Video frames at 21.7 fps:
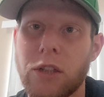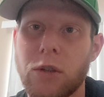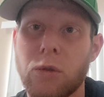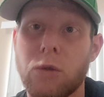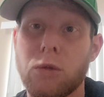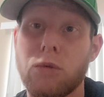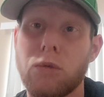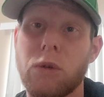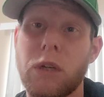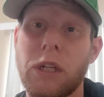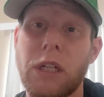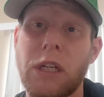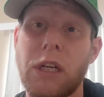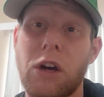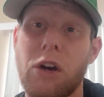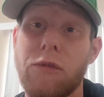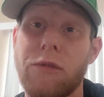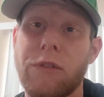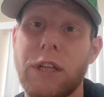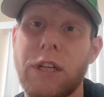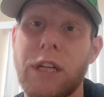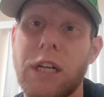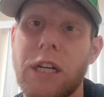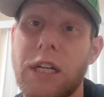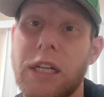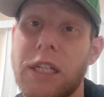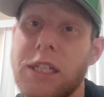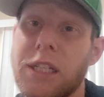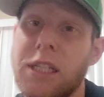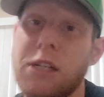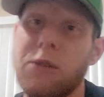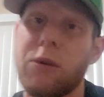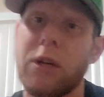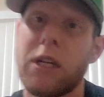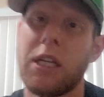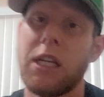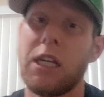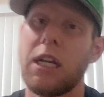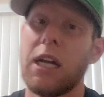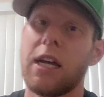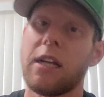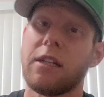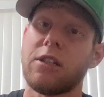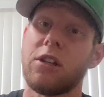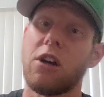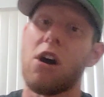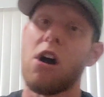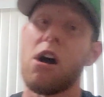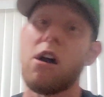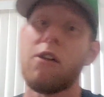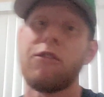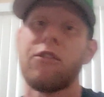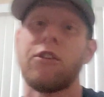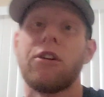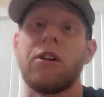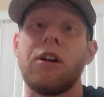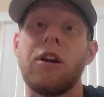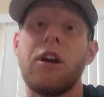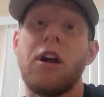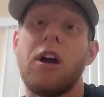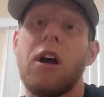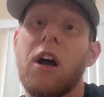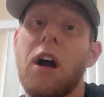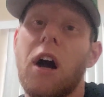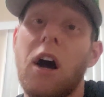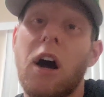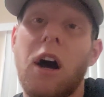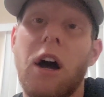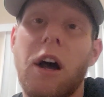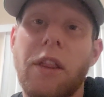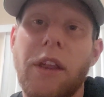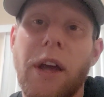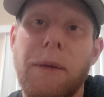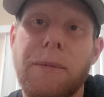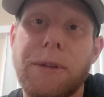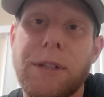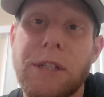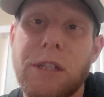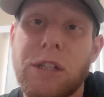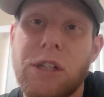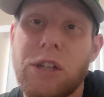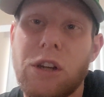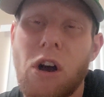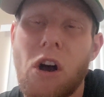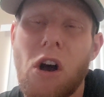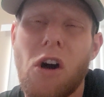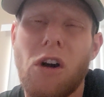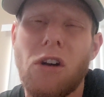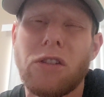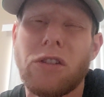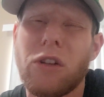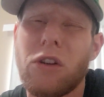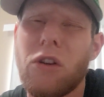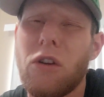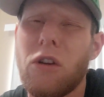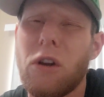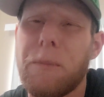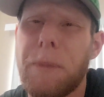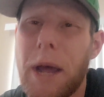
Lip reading: So we're really hopefully going to get to see what he has to offer. That position could also go to